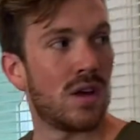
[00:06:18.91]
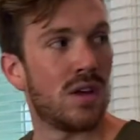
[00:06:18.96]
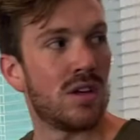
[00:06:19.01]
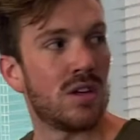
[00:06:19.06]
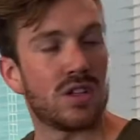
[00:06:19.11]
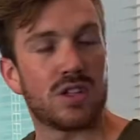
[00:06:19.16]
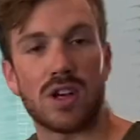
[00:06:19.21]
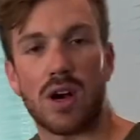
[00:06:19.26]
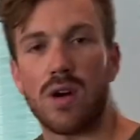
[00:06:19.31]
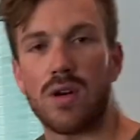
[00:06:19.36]

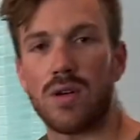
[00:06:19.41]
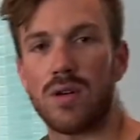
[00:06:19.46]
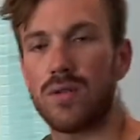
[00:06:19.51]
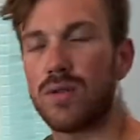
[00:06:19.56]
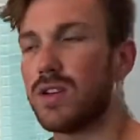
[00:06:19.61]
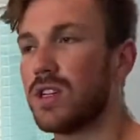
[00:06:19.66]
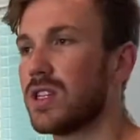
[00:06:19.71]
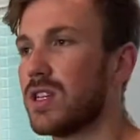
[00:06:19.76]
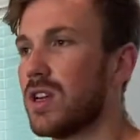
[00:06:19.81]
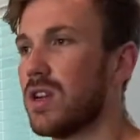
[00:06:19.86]
So
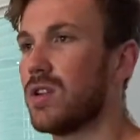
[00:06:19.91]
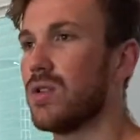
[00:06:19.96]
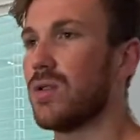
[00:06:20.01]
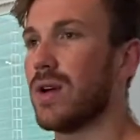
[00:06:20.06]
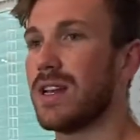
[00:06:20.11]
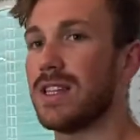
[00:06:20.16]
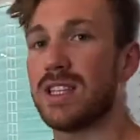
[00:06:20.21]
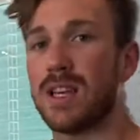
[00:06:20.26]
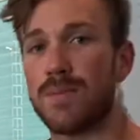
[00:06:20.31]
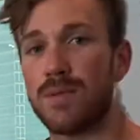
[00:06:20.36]
we're just gonna do
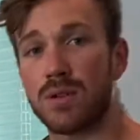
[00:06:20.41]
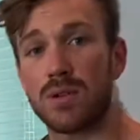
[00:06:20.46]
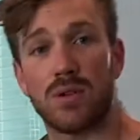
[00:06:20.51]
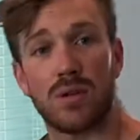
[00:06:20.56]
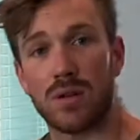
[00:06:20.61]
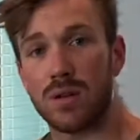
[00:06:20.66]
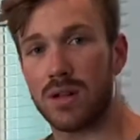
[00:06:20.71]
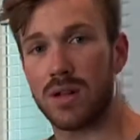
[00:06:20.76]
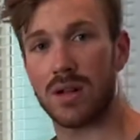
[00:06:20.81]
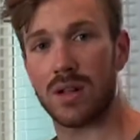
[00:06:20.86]
a
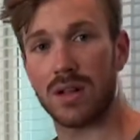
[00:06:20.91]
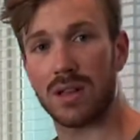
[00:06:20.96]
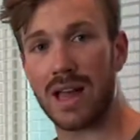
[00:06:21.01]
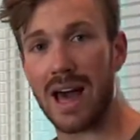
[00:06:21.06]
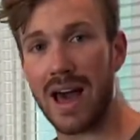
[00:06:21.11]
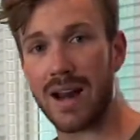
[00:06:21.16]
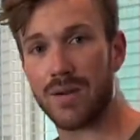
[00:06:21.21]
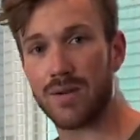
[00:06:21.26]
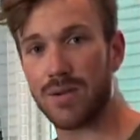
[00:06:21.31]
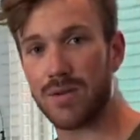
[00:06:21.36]
typical
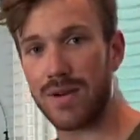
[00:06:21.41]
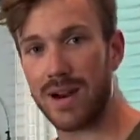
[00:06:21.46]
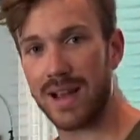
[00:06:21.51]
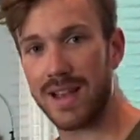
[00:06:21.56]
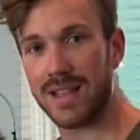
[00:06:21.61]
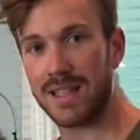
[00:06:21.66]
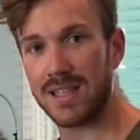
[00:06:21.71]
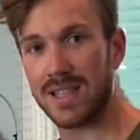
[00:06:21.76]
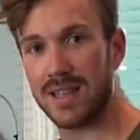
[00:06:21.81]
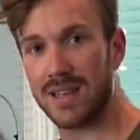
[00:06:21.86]
lateral
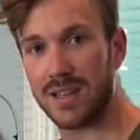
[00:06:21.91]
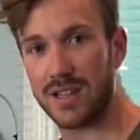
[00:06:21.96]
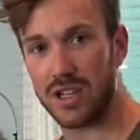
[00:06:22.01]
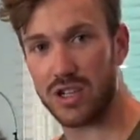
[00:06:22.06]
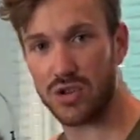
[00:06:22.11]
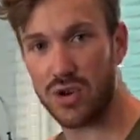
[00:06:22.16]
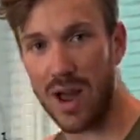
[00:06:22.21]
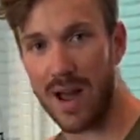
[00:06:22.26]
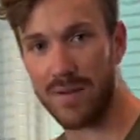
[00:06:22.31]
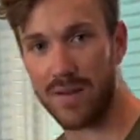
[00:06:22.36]
raise.
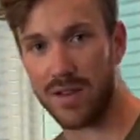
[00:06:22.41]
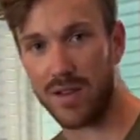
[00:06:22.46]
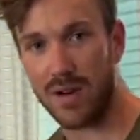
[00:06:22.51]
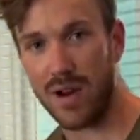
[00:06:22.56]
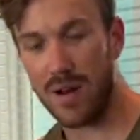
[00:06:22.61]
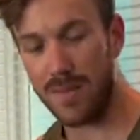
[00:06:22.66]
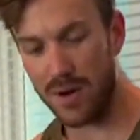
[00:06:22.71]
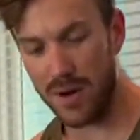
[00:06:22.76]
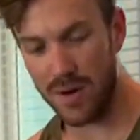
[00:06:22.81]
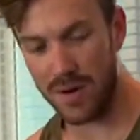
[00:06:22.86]
Just drive with
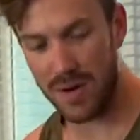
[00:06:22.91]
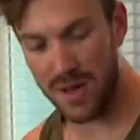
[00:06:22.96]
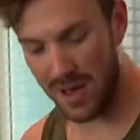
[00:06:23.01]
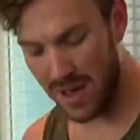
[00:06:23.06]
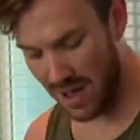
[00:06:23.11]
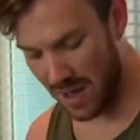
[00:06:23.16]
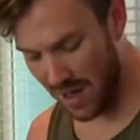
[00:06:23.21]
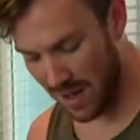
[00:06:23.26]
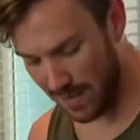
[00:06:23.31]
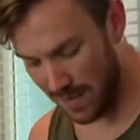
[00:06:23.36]
your elbow.
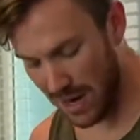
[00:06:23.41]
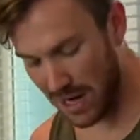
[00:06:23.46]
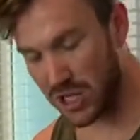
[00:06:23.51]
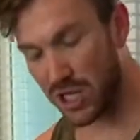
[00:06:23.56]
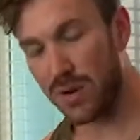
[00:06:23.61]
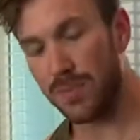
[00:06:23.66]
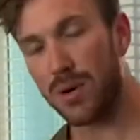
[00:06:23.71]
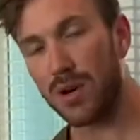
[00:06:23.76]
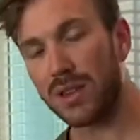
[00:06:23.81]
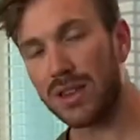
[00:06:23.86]
Make
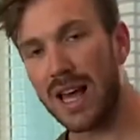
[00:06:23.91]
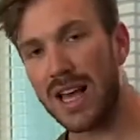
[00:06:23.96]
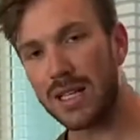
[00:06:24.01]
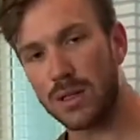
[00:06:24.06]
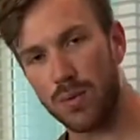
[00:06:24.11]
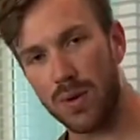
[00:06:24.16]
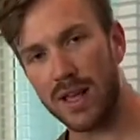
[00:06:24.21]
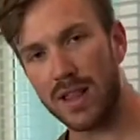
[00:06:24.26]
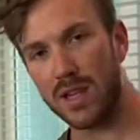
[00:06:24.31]
sure you put less weight